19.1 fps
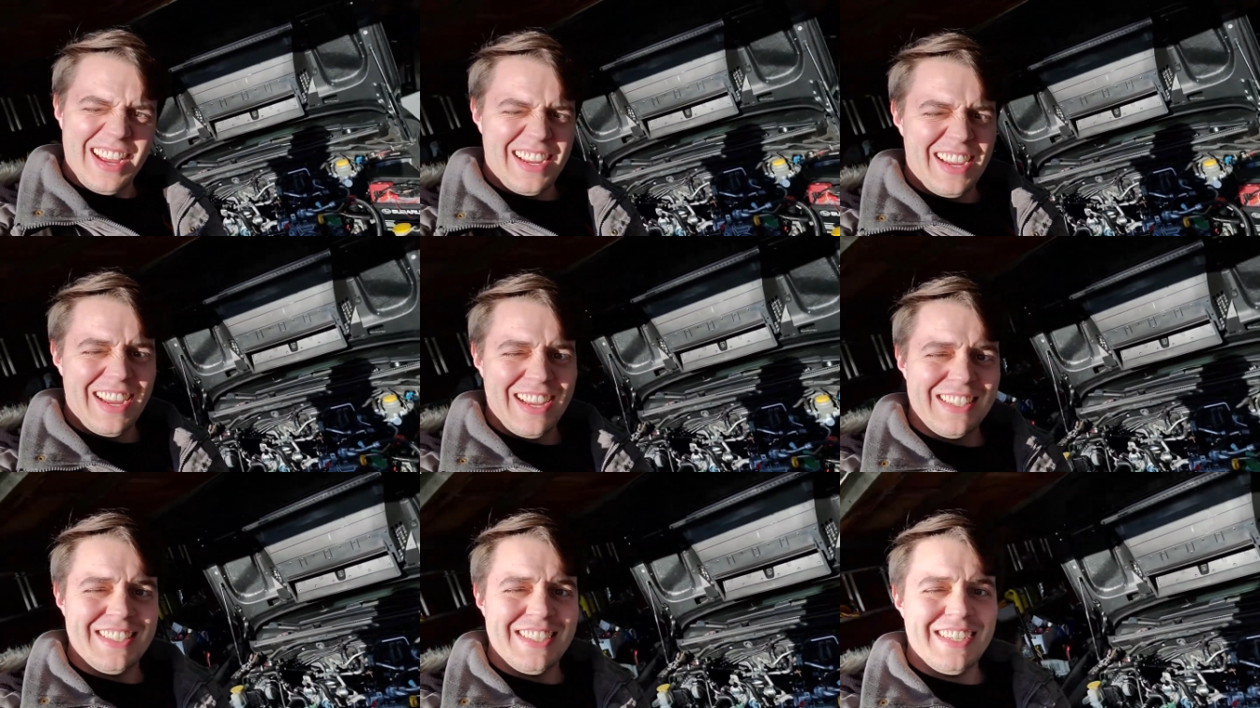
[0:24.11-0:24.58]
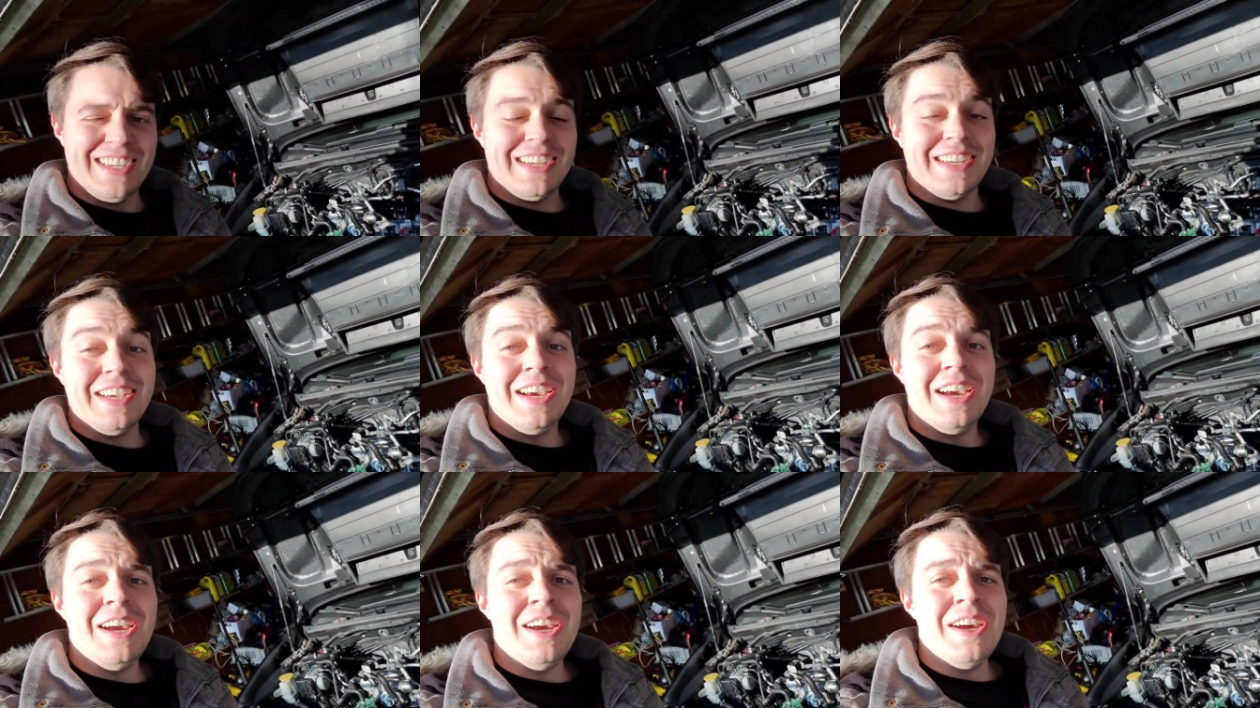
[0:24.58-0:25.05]
I can't see.
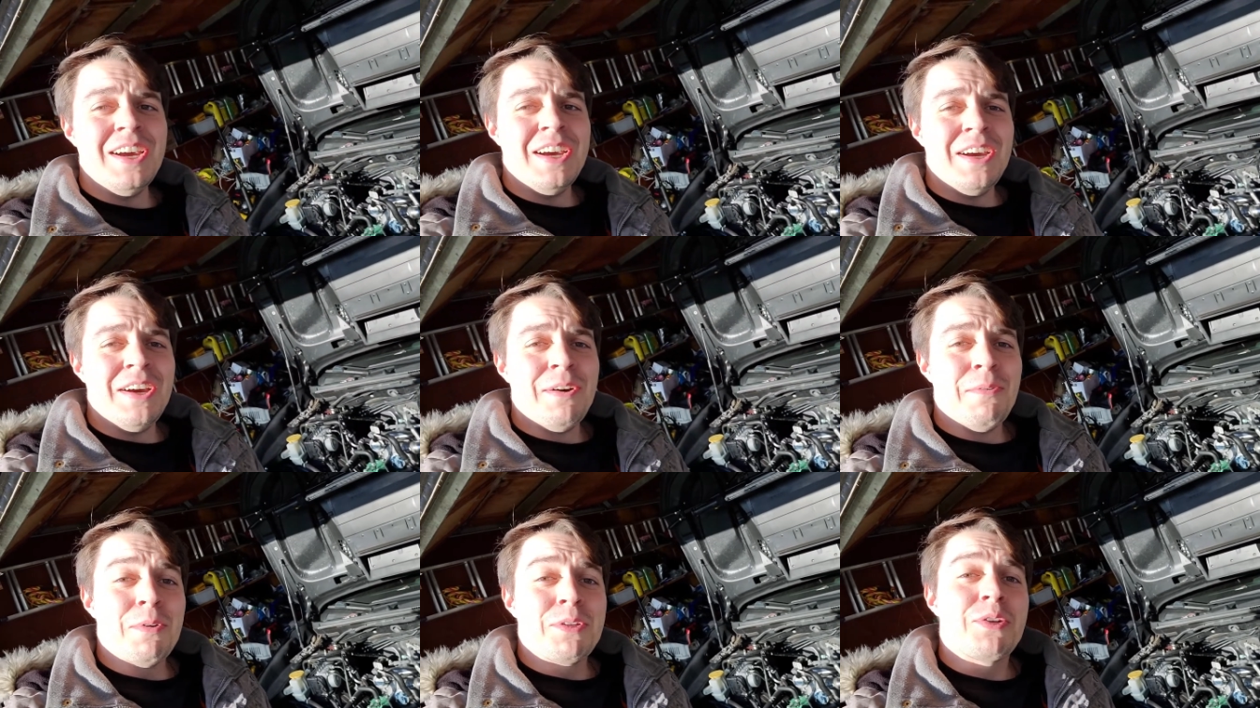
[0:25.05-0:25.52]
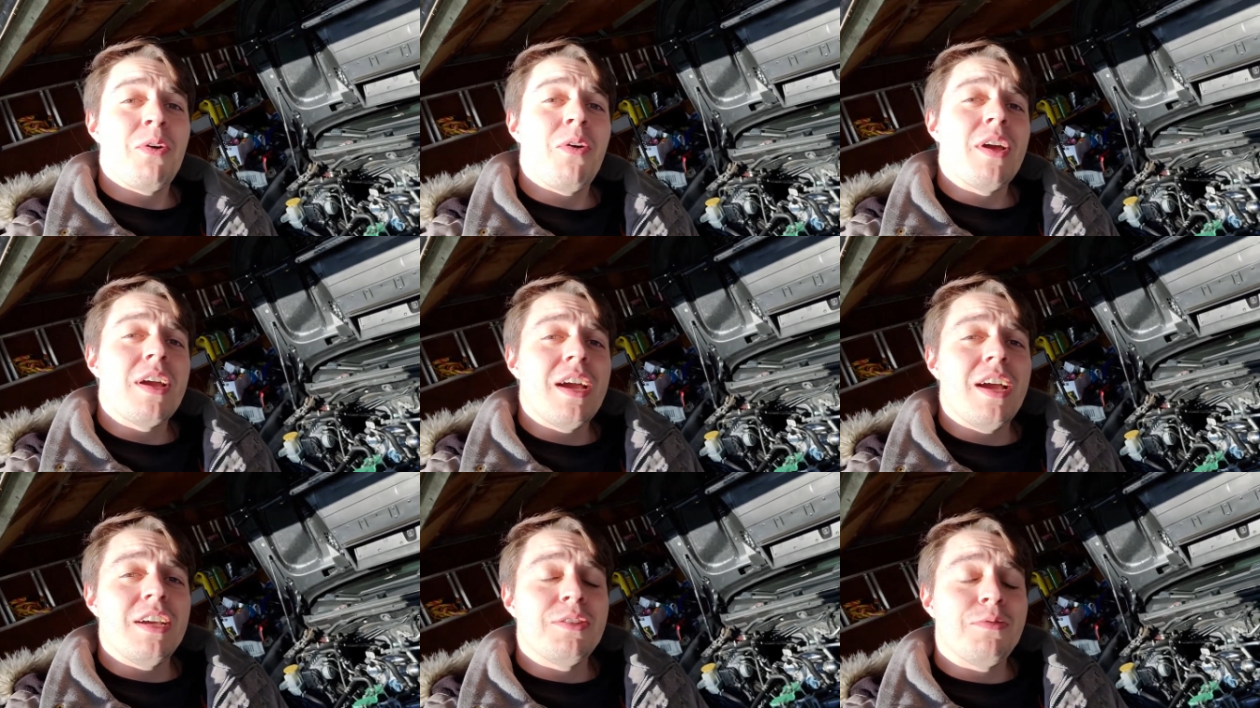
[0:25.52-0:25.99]
What's
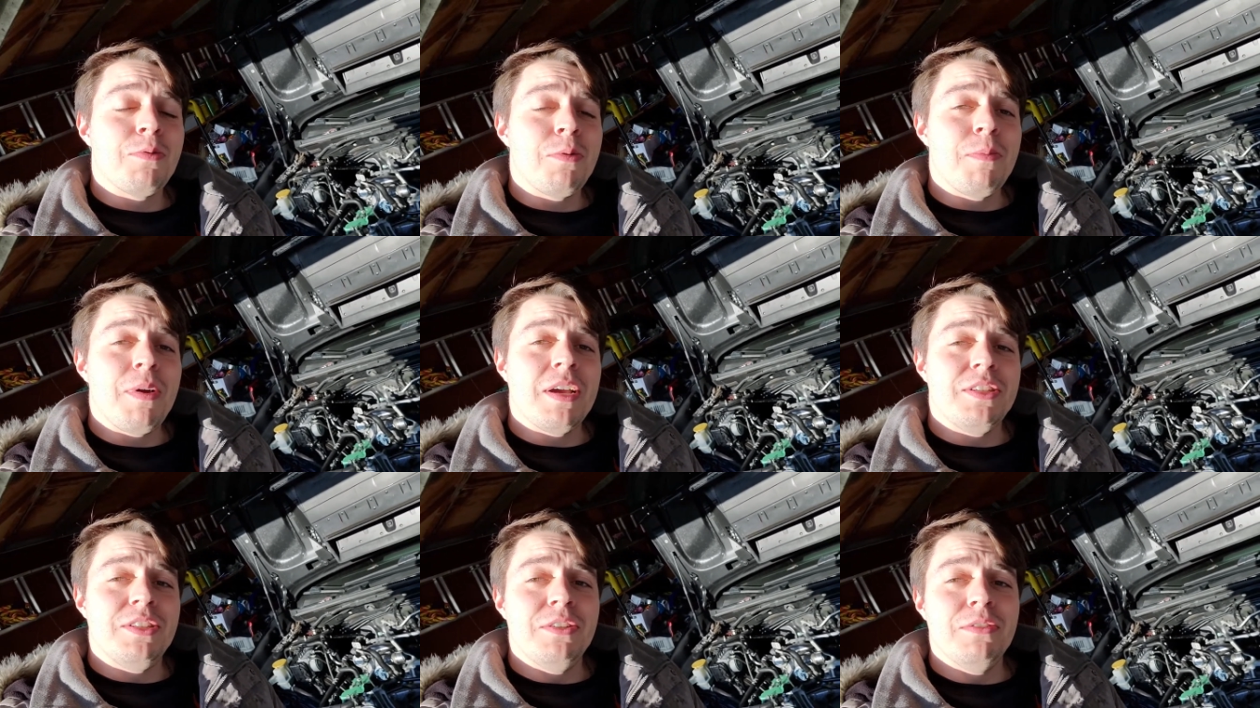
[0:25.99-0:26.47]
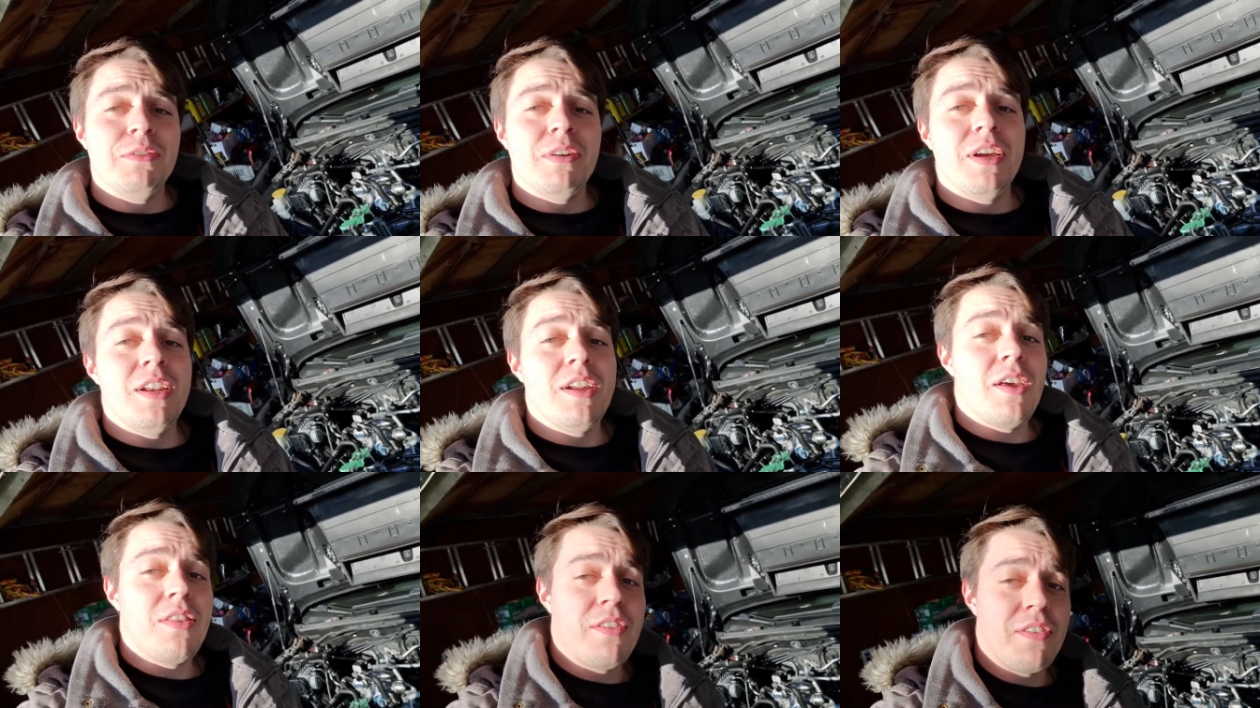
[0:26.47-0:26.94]
going on guys? Welcome back to
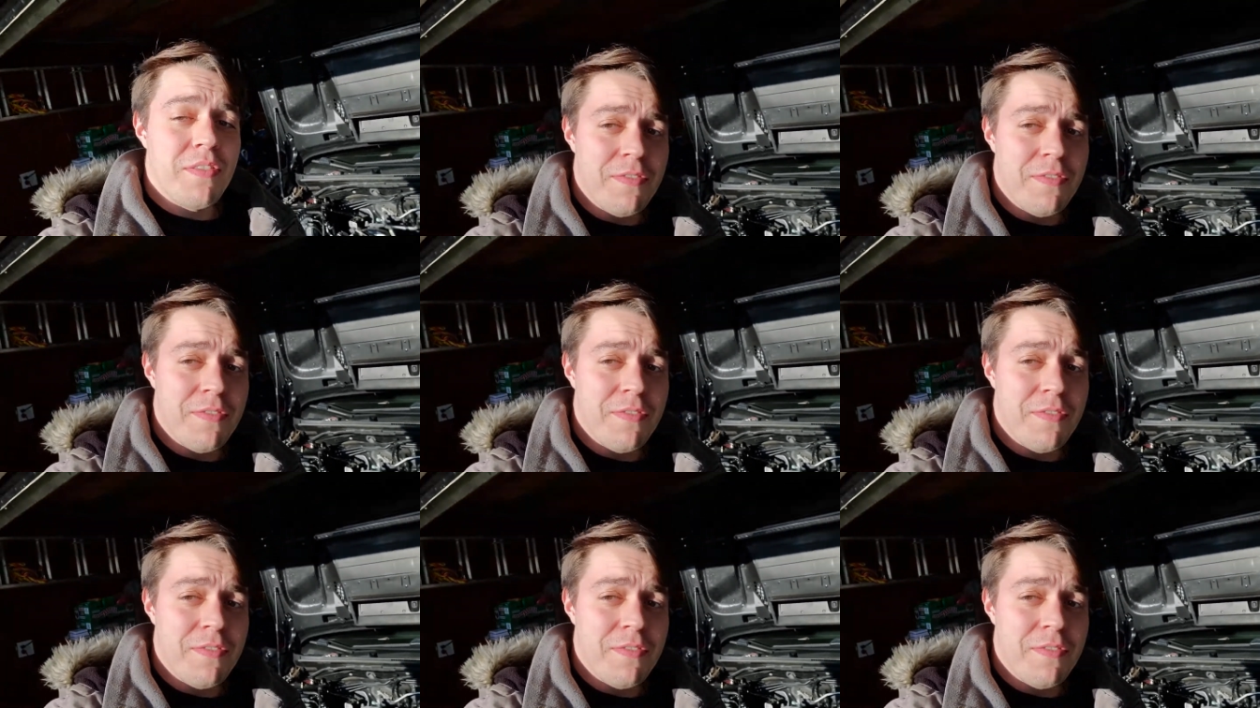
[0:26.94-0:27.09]
another